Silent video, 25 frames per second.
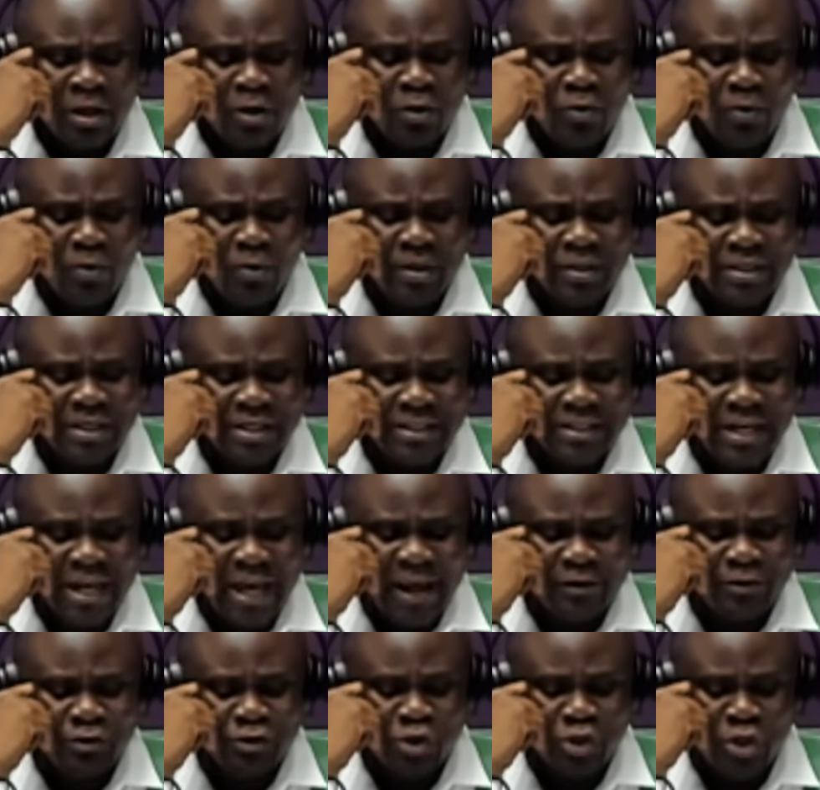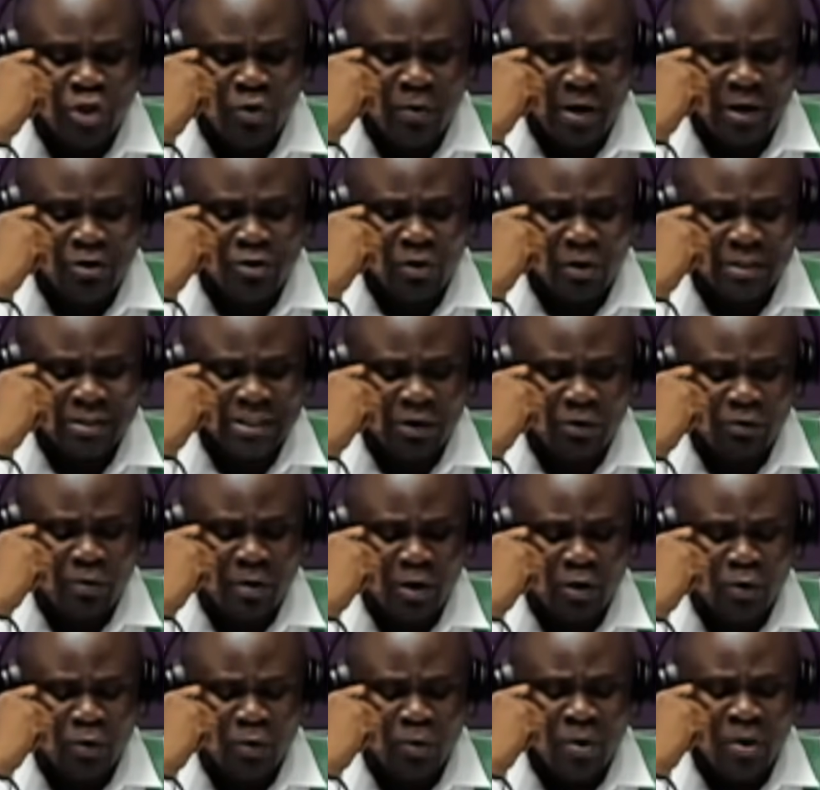Good day to you and Dr.
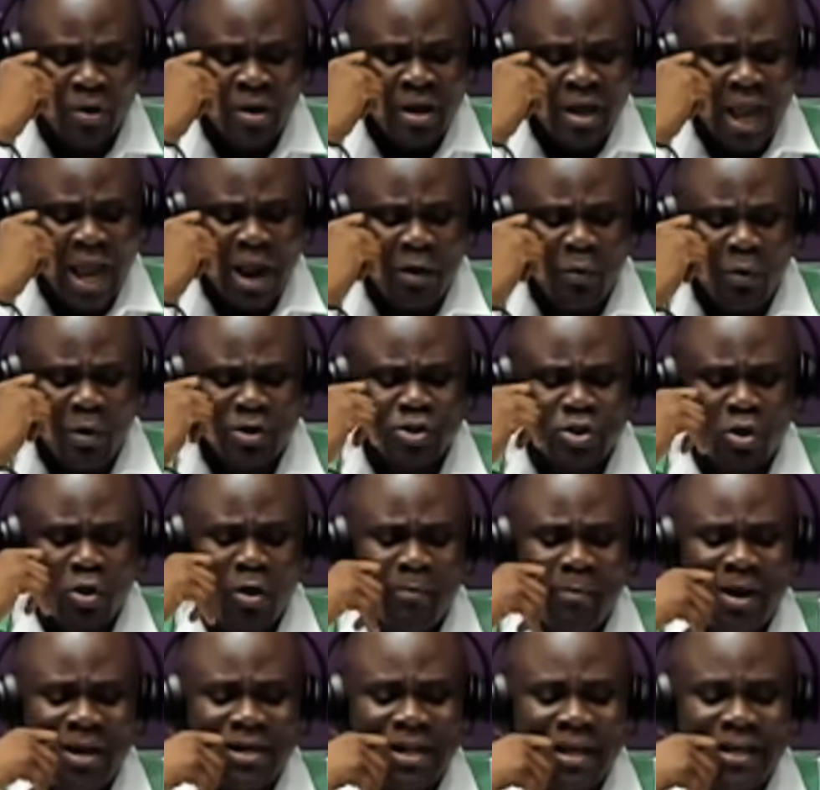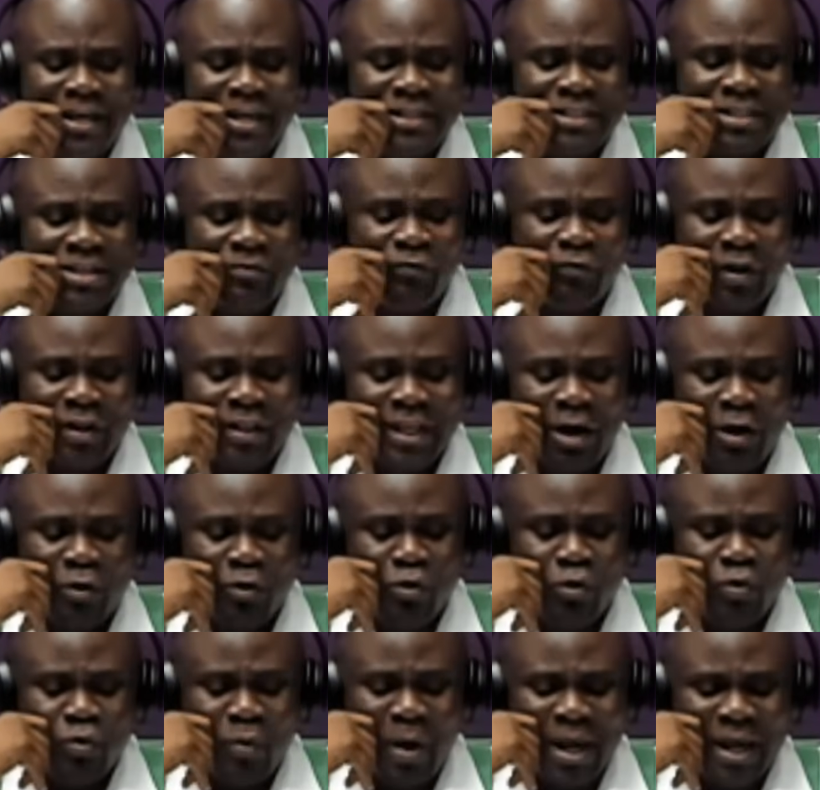Kwaikue. I want to commend the EC for their
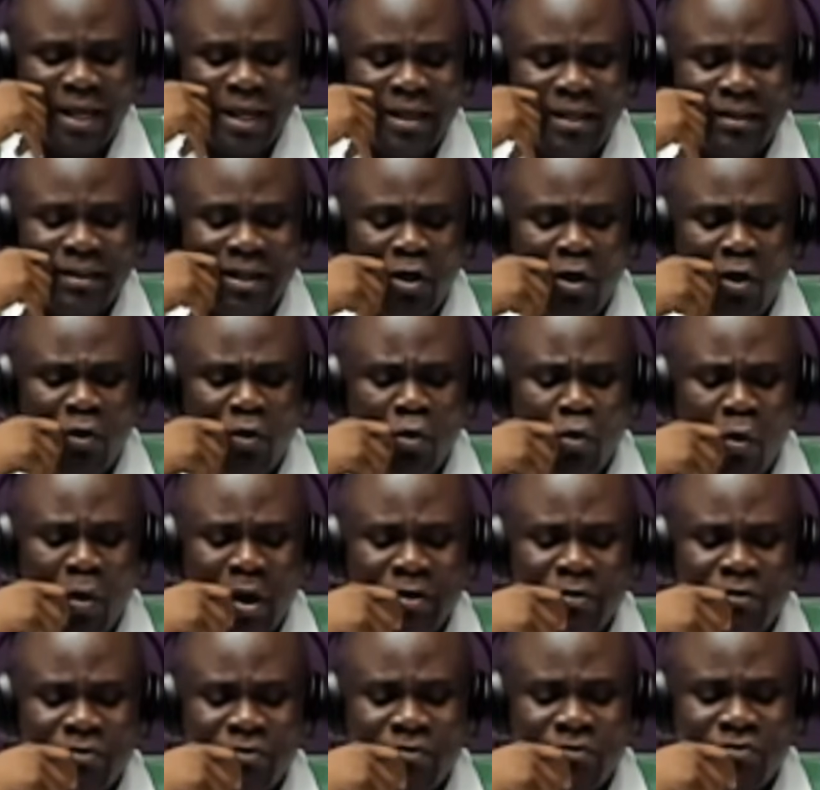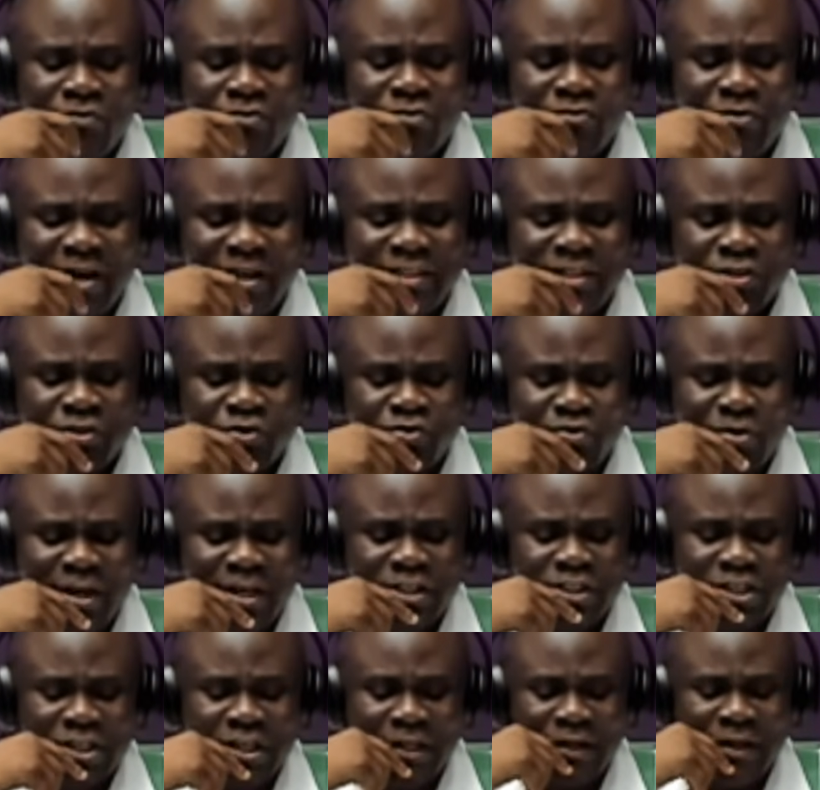good work in the ongoing
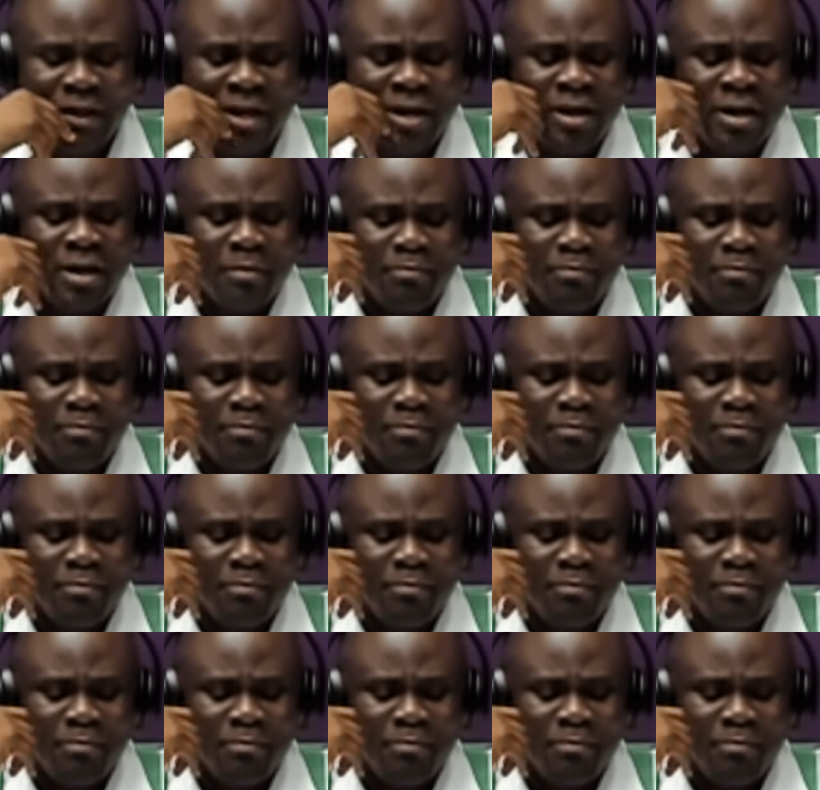registration.